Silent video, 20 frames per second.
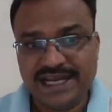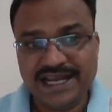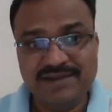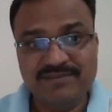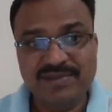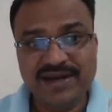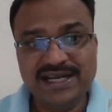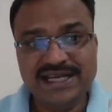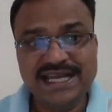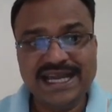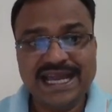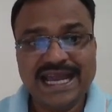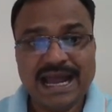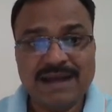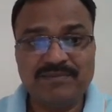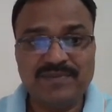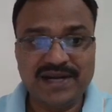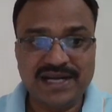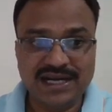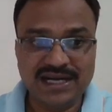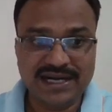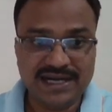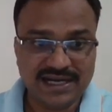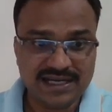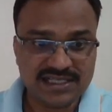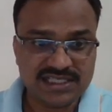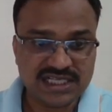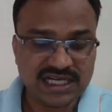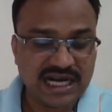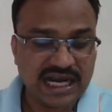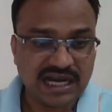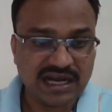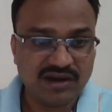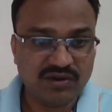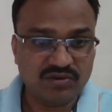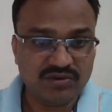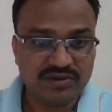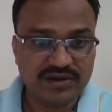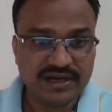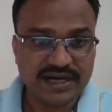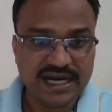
debit the capital reduction account